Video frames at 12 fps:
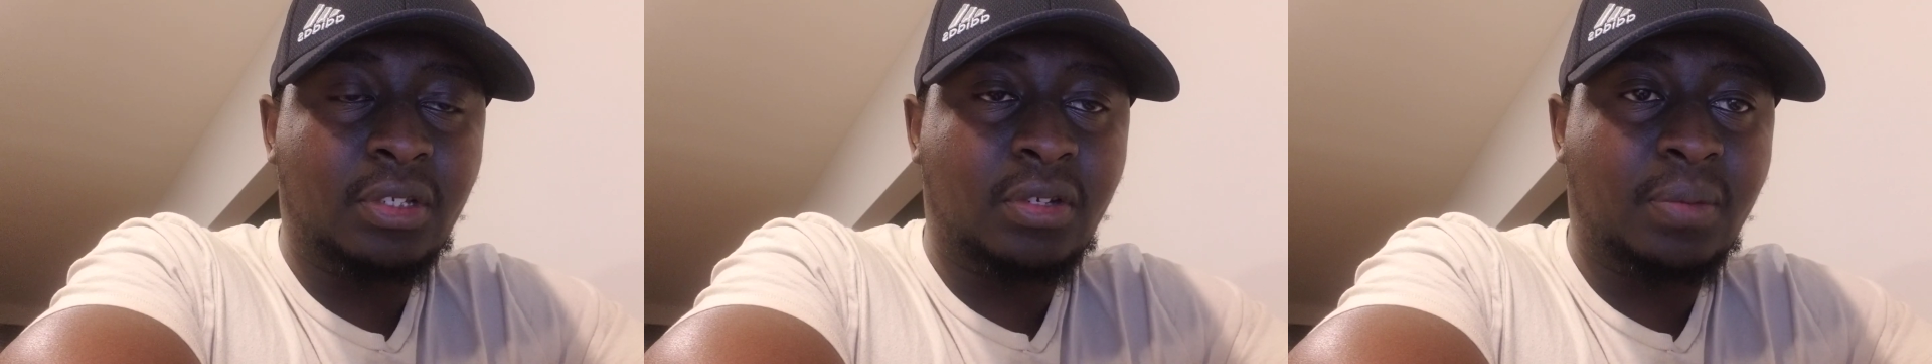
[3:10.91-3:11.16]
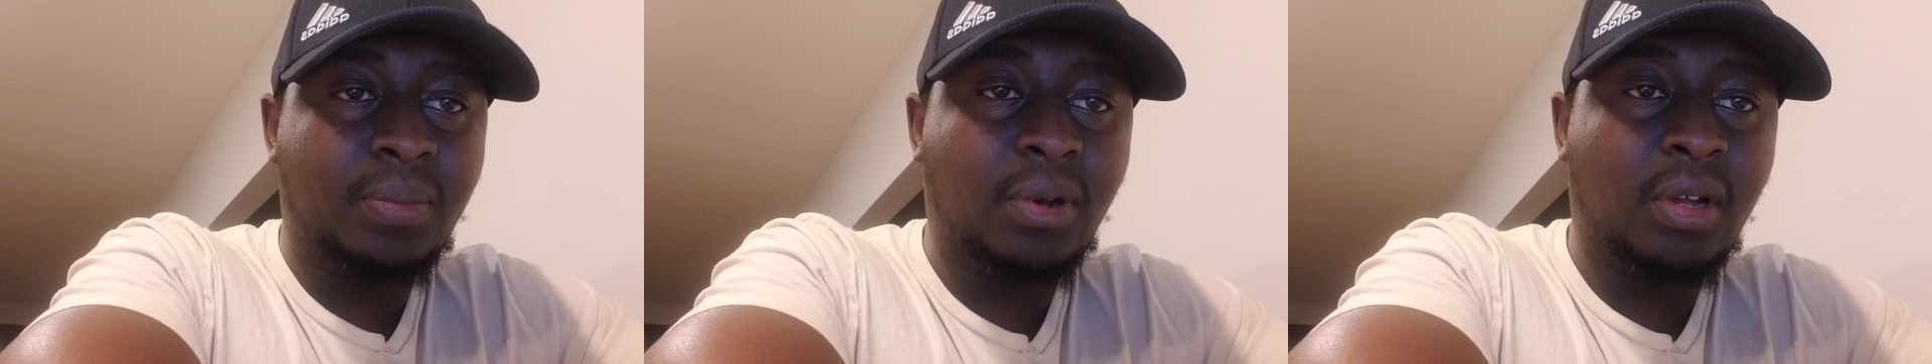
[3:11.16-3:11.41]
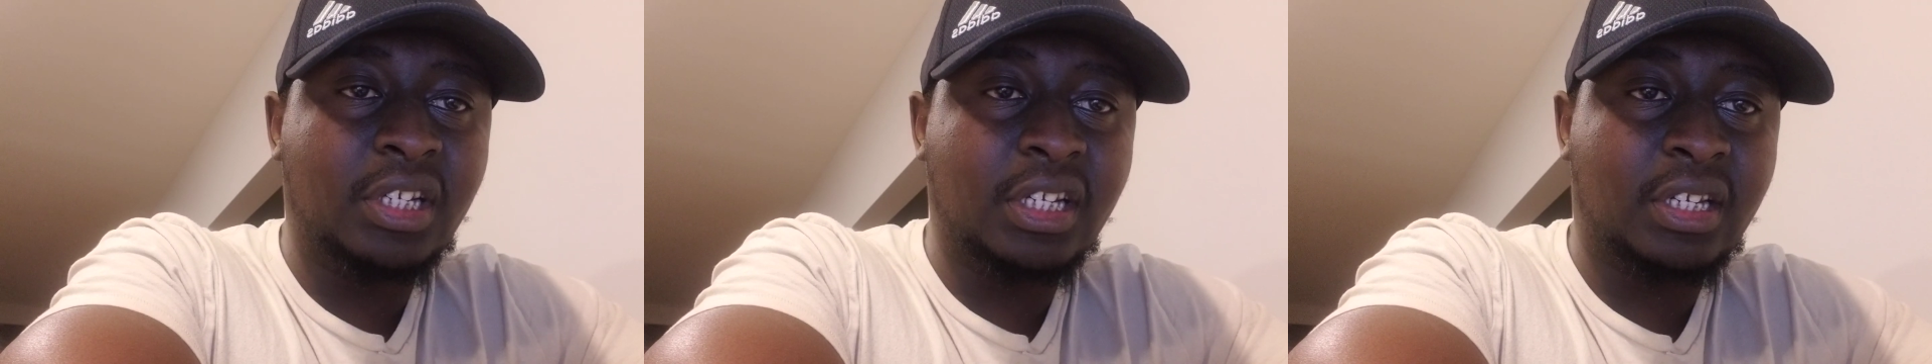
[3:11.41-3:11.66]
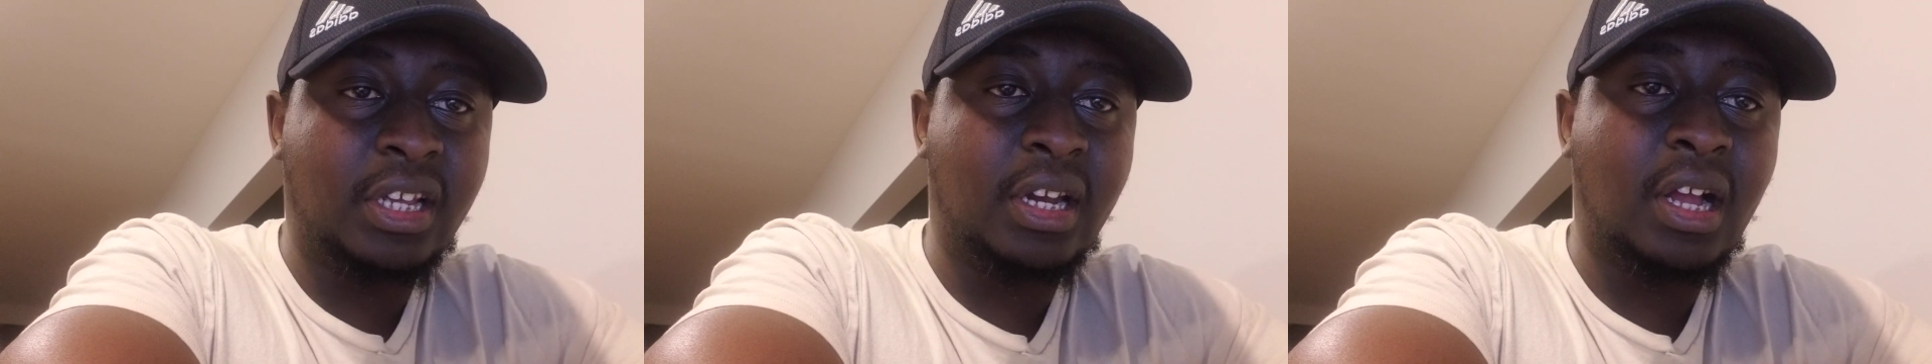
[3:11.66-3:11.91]
on a
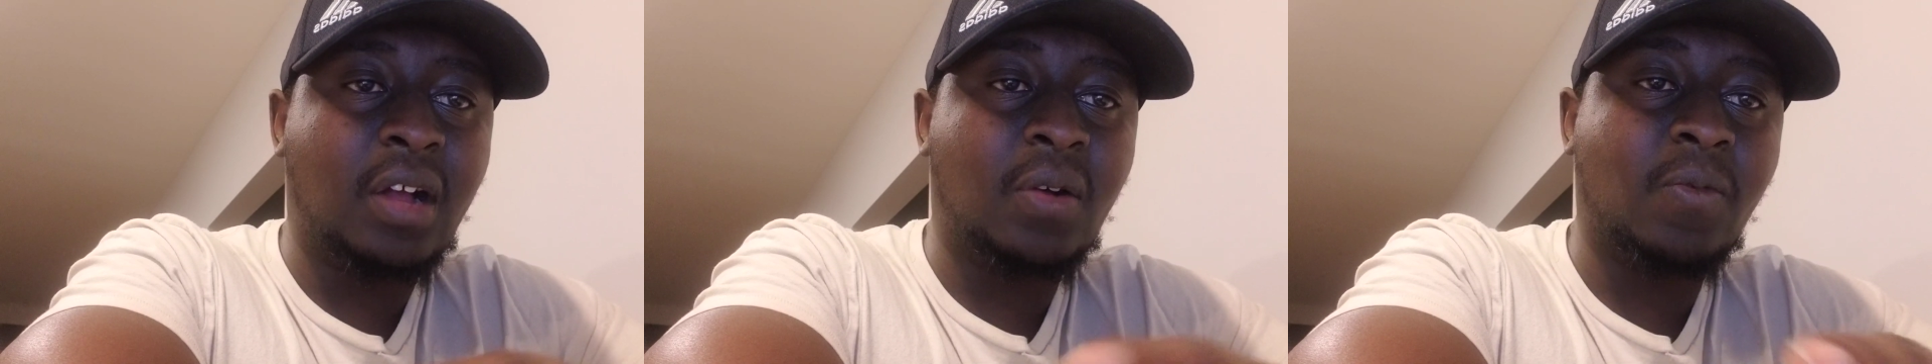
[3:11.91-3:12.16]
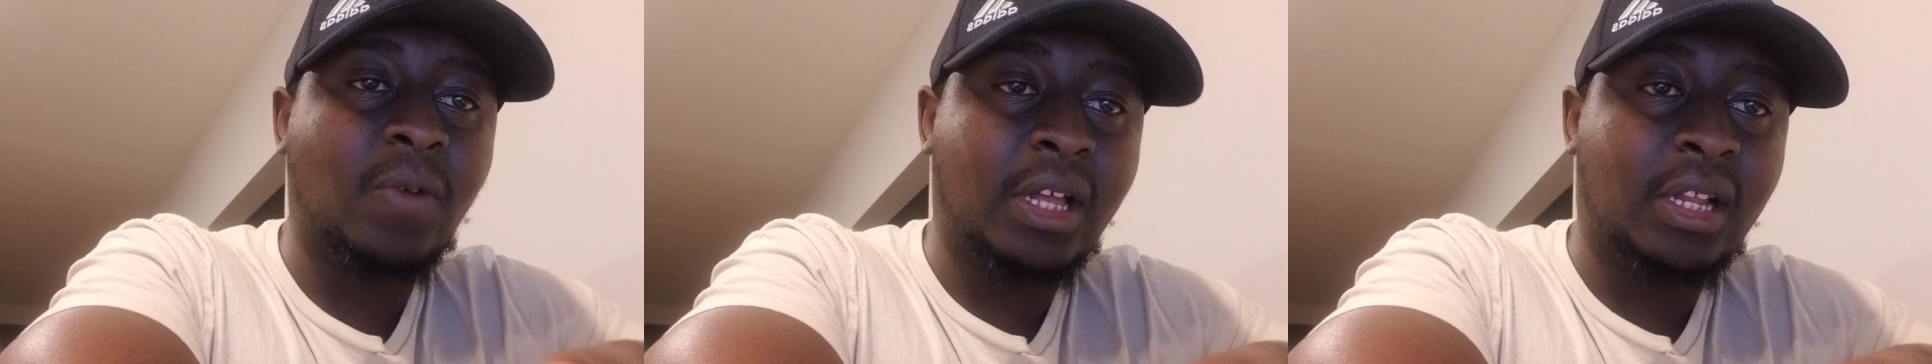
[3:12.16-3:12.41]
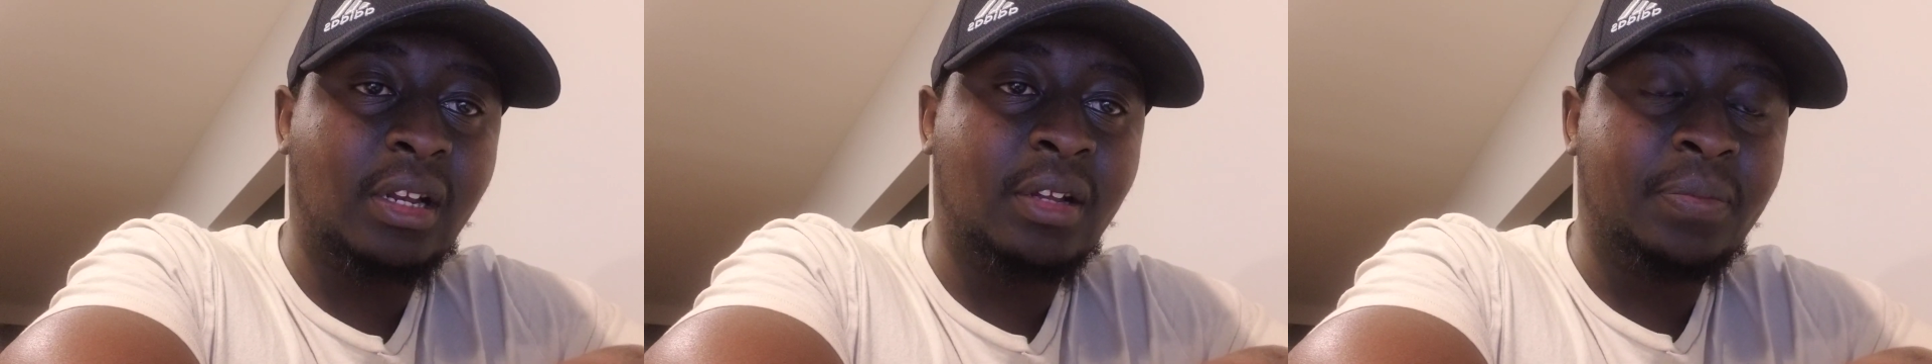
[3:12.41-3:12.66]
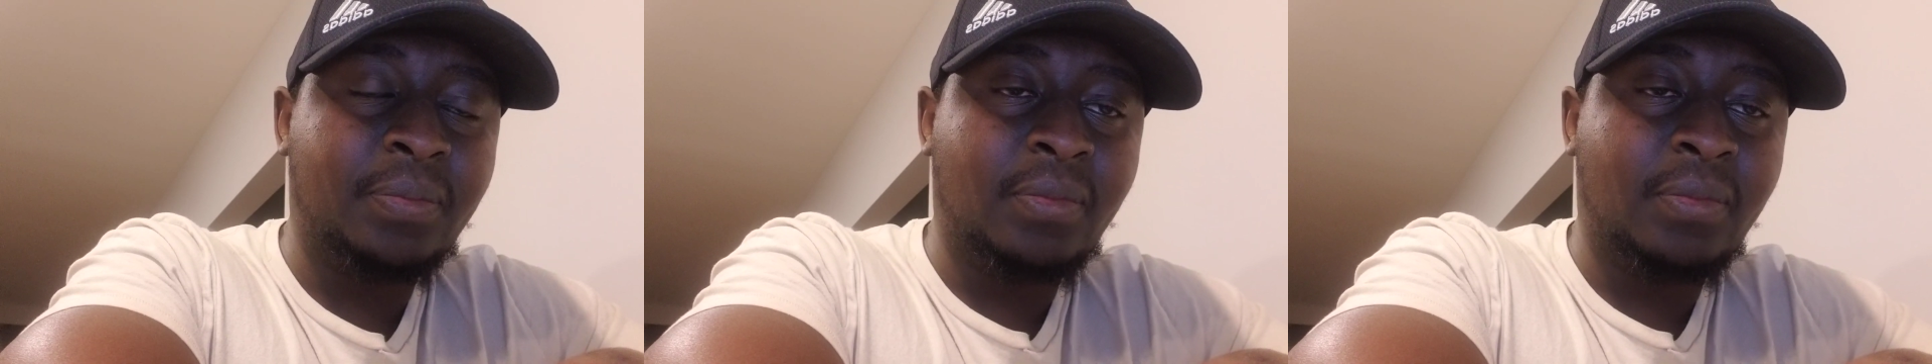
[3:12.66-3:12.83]
project and how well